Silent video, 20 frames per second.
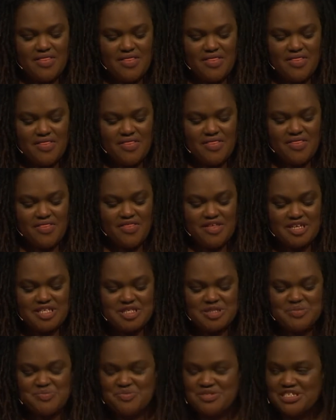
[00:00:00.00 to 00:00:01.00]

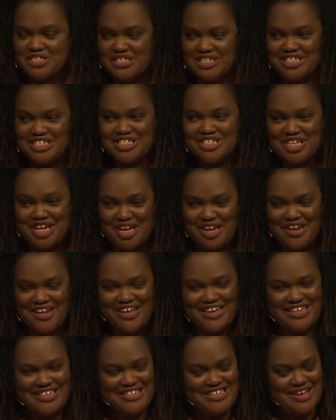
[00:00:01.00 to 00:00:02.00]
This position
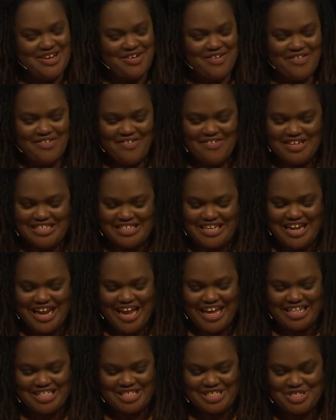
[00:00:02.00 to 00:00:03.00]
was an
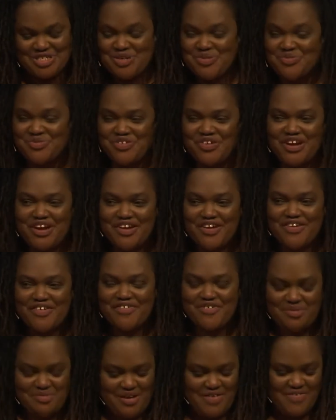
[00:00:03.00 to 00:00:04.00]
answer to prayer
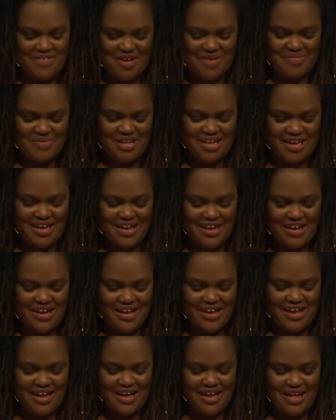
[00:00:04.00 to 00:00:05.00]
for my family.
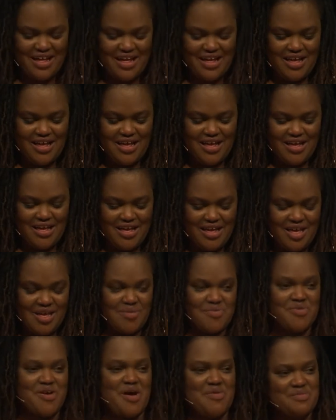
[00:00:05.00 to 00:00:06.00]

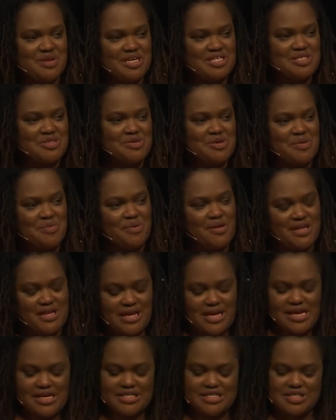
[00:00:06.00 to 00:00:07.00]
It brought me to a
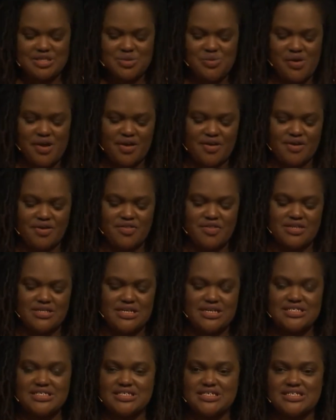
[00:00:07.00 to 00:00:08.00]
place where the
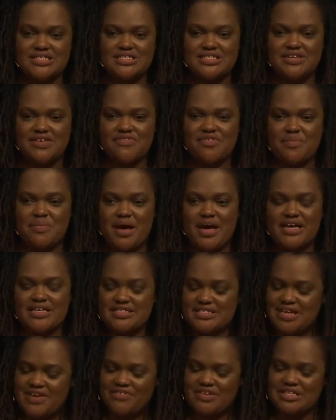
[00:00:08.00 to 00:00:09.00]
lessons of the past
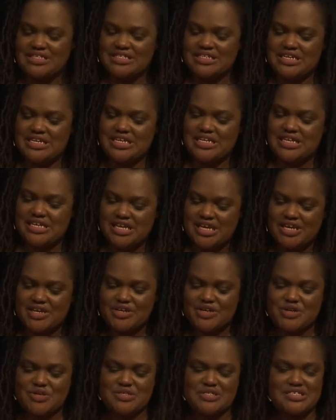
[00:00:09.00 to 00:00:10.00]
17
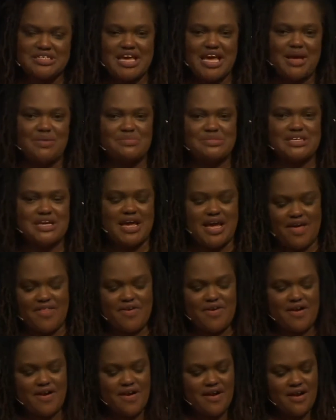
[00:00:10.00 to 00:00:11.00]
years came
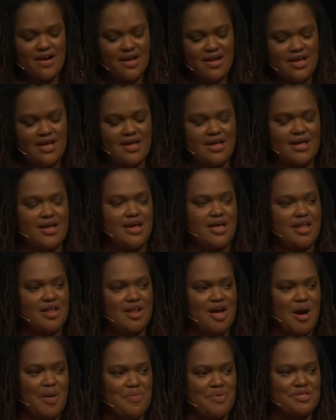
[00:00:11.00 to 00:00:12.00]
together in an
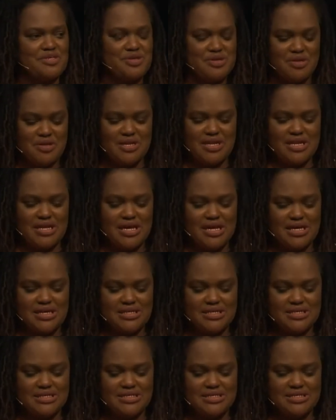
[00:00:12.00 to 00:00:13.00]
opportunity
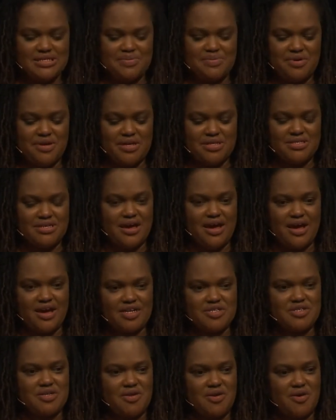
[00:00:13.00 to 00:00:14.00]
to put into
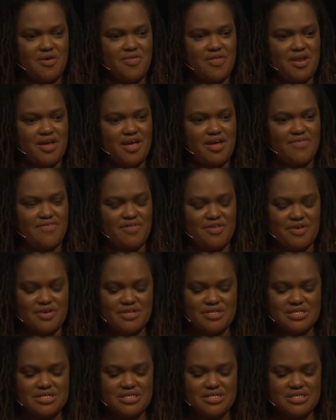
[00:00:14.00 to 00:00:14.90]
action all that I have learned.